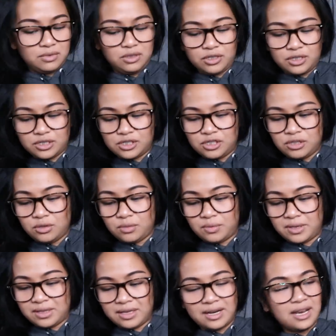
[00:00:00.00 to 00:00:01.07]
look to
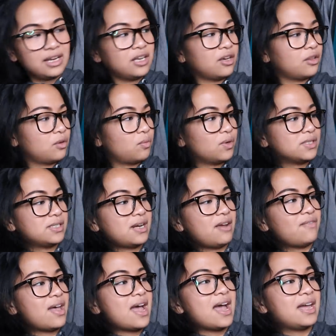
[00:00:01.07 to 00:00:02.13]
it than any other ones that I've
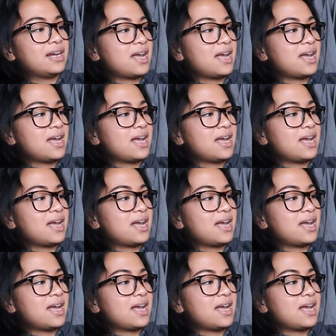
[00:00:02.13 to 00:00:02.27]
had.